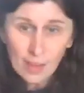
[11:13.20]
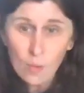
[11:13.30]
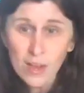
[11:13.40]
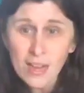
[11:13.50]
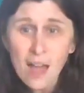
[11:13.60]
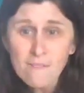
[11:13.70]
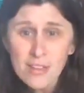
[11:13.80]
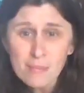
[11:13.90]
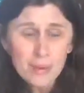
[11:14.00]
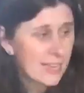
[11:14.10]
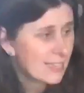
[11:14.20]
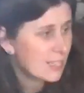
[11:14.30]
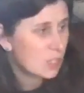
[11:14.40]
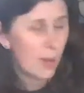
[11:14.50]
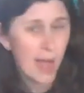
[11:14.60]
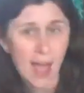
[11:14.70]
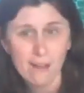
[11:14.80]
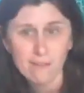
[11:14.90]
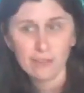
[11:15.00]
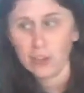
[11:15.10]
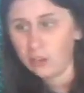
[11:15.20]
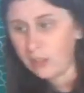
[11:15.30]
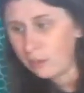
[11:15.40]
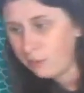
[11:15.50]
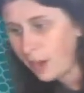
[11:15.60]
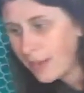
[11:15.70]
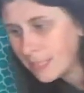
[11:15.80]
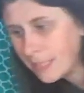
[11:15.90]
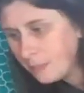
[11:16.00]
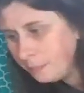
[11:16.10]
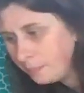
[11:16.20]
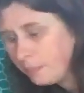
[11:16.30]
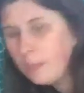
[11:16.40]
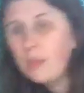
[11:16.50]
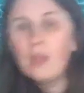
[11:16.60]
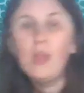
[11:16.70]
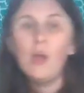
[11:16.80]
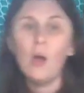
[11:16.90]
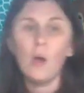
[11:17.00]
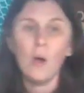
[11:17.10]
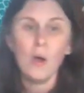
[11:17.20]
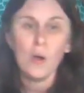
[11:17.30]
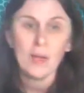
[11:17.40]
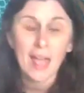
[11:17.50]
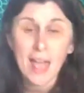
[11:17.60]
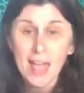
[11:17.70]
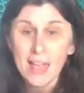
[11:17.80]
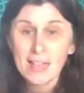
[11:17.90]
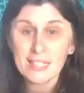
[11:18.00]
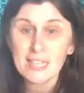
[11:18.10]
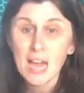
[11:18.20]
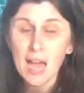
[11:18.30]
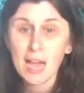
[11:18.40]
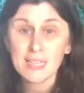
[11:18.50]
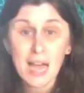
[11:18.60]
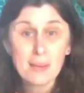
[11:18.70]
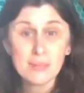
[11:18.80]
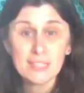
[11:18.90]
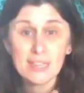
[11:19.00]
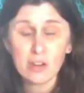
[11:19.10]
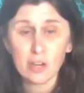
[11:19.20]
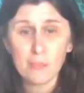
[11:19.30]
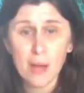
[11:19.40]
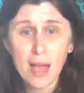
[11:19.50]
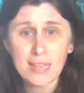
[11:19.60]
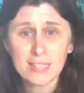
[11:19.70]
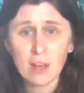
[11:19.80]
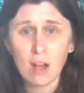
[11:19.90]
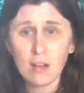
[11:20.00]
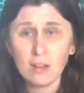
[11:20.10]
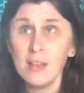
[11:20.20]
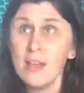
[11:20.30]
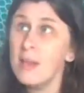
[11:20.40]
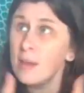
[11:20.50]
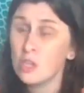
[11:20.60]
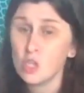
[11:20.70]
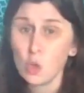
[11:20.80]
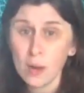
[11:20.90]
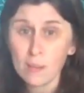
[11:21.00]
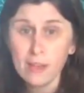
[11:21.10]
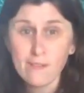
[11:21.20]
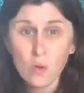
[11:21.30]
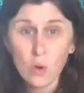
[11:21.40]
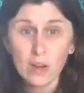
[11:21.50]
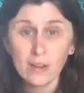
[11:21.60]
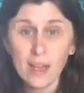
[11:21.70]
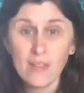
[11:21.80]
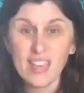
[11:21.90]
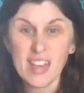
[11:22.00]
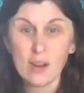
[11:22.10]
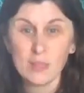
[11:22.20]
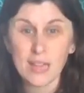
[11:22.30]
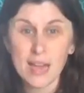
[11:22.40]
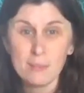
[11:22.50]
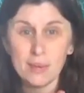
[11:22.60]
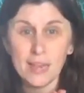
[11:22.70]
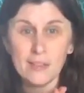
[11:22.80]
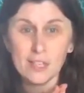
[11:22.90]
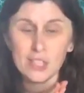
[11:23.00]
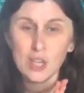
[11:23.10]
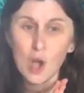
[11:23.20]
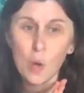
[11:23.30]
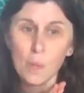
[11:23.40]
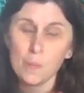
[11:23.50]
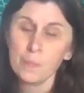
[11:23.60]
what comfy places you have for your little friends. Okay, it's not time to sing our goodbye song. Enjoy my fort, and then get outside and play in the snow.